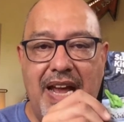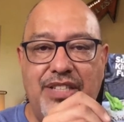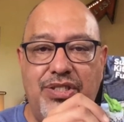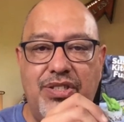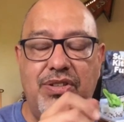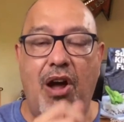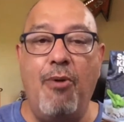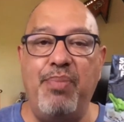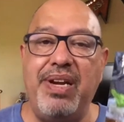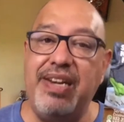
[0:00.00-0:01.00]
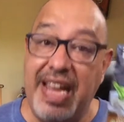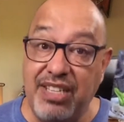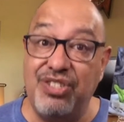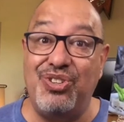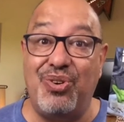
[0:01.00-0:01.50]
has just opened
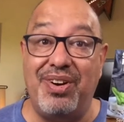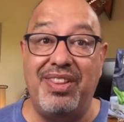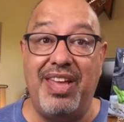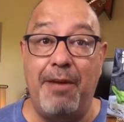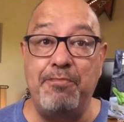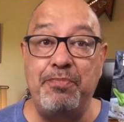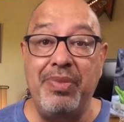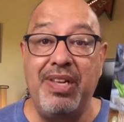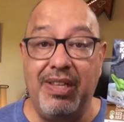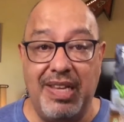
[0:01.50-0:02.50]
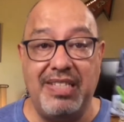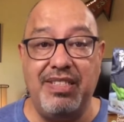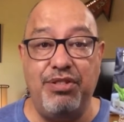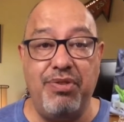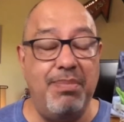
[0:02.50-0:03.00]
next door to them less
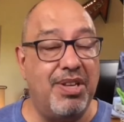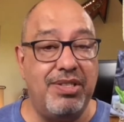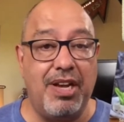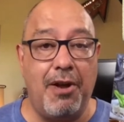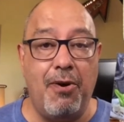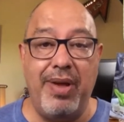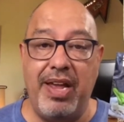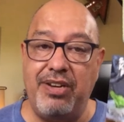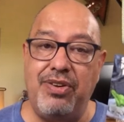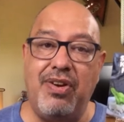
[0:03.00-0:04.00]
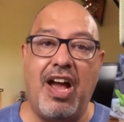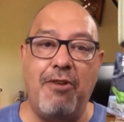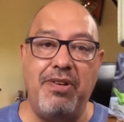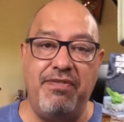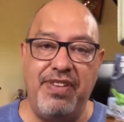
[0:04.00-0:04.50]
than 3 months ago. And you know how
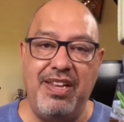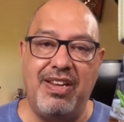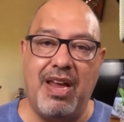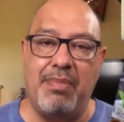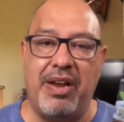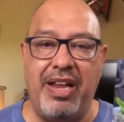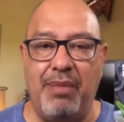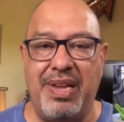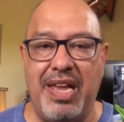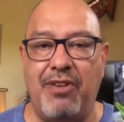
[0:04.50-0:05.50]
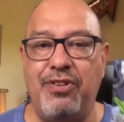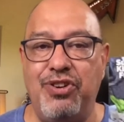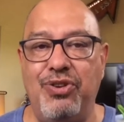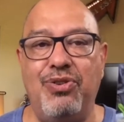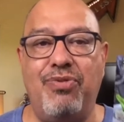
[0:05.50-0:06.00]
we feel about helping out
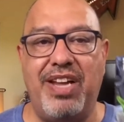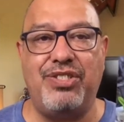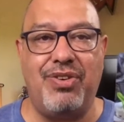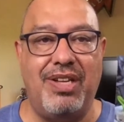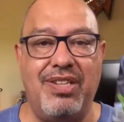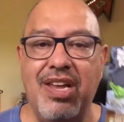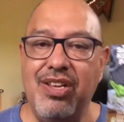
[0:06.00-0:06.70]
new restaurants.